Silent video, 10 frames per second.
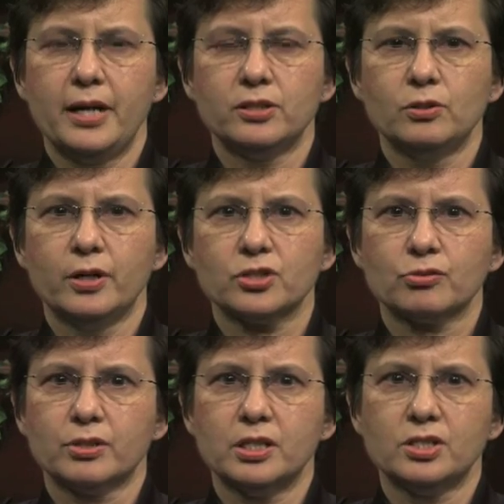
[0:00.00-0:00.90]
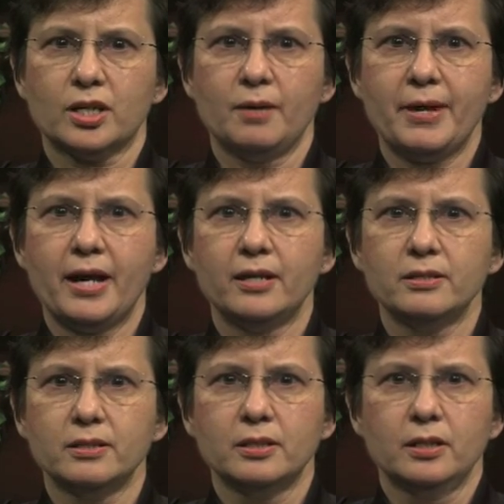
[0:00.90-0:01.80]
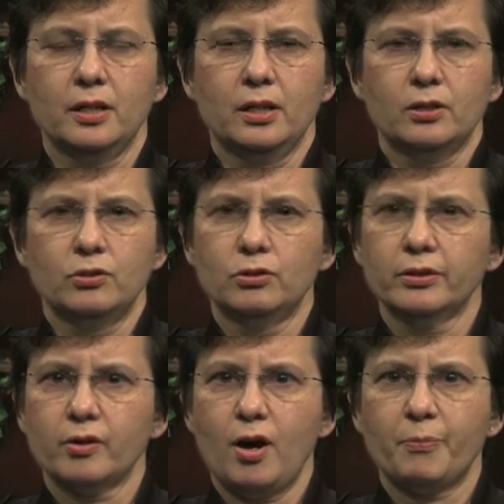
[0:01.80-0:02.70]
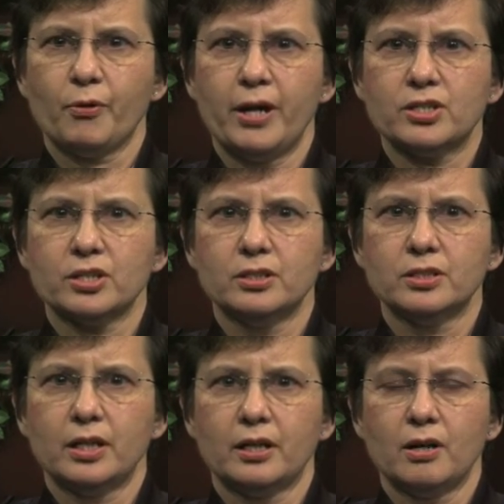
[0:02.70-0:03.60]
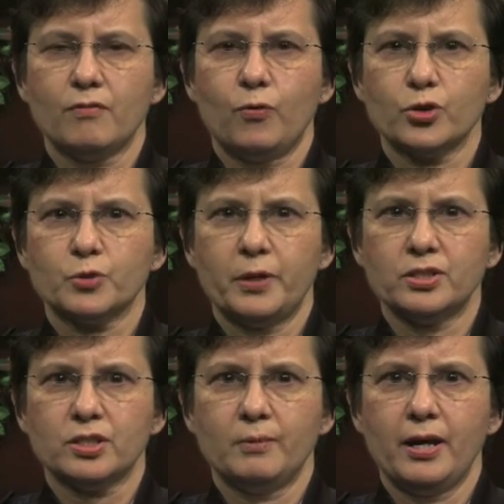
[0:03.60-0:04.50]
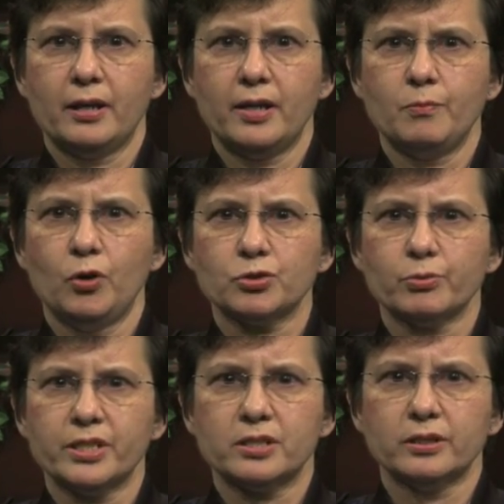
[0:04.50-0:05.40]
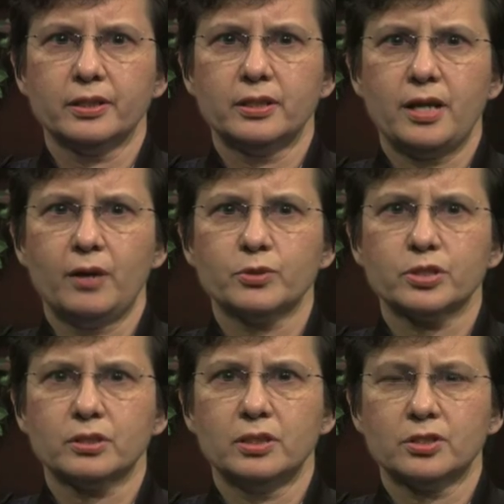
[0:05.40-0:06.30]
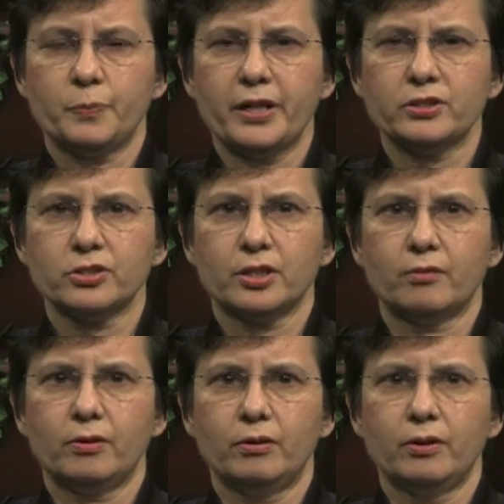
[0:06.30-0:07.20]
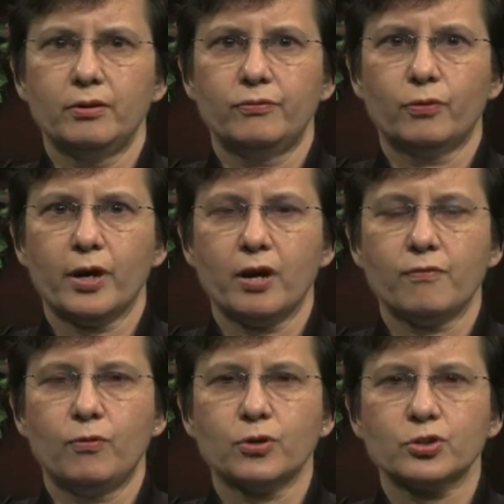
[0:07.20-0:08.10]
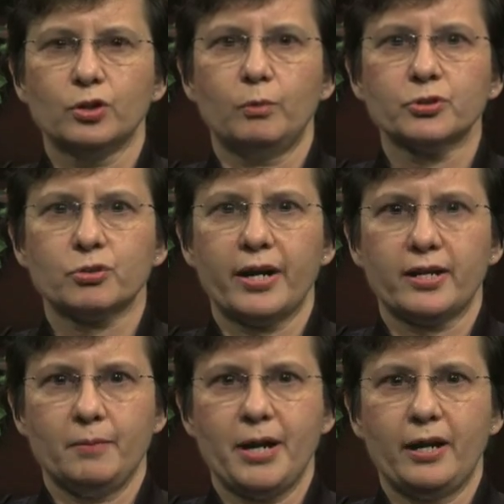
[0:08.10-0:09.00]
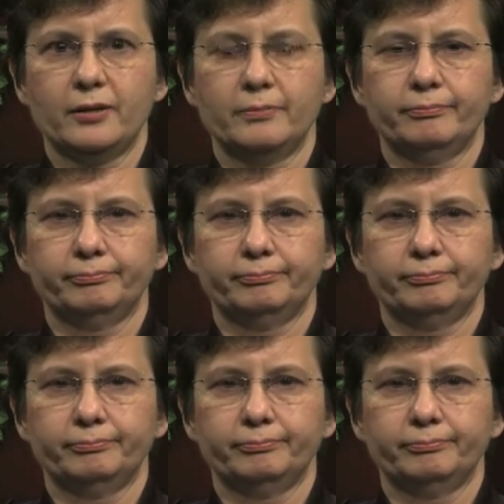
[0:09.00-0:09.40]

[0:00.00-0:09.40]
at U S Strategic Command, nuclear operations at Air Force Space Command, and most recently I was the Inspector General for Air Force Global Strike Command.